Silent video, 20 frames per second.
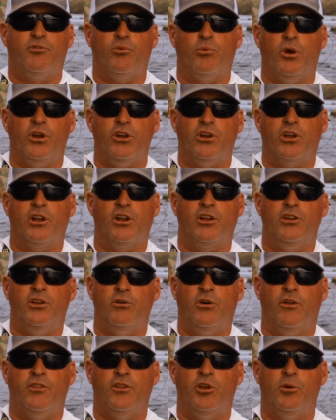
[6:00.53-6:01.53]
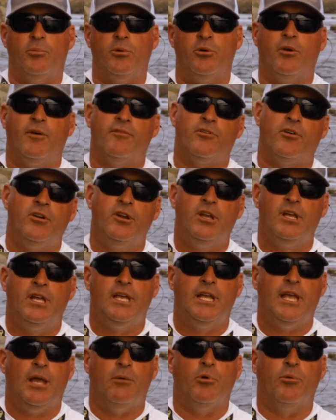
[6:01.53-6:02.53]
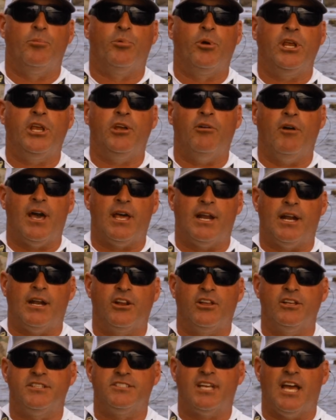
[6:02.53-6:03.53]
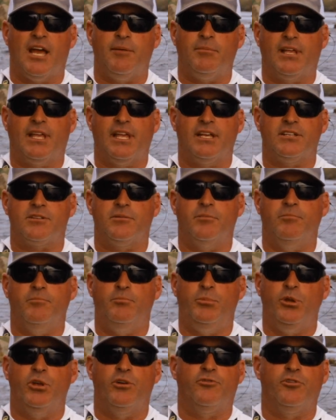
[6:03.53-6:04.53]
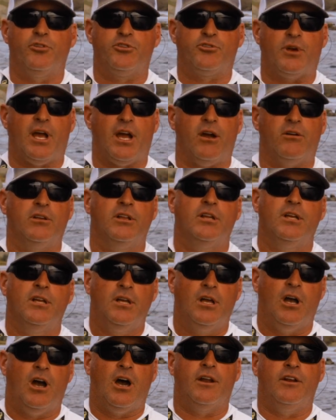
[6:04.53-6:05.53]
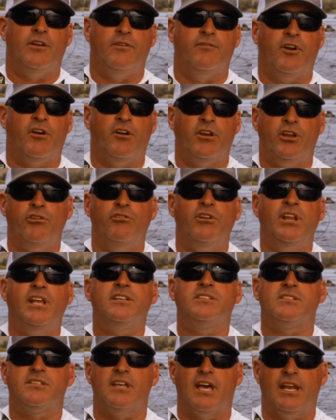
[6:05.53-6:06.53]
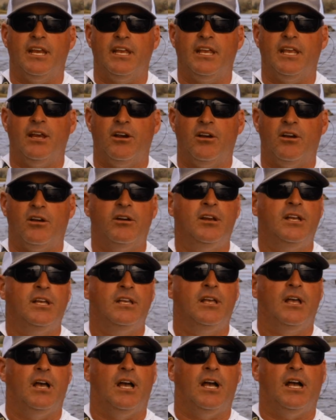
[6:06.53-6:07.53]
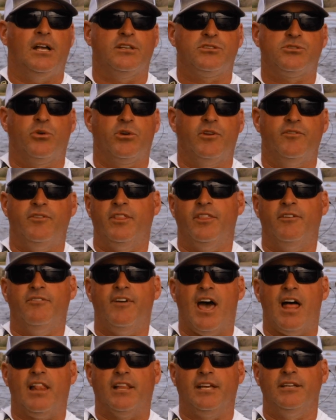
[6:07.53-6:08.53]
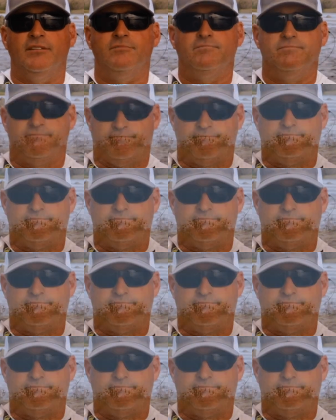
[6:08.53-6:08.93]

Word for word: for what you're gonna do on the Yuba River, and we'll bring you out at a good time to catch some beautiful trout on a very unique setting here, uh, sort of in the valley.